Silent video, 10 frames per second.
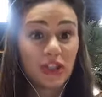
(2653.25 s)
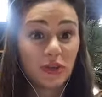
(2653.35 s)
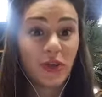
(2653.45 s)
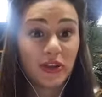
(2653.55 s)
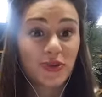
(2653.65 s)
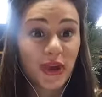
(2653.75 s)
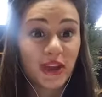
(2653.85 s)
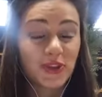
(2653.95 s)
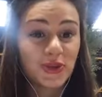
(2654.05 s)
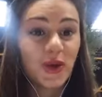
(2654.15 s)
that we are
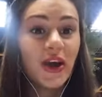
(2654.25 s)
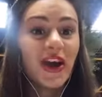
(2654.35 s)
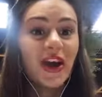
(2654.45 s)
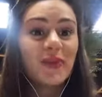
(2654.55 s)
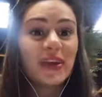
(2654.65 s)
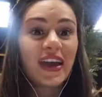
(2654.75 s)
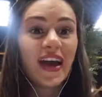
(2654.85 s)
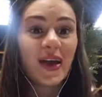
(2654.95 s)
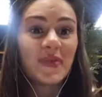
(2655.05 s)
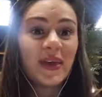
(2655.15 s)
trying to become.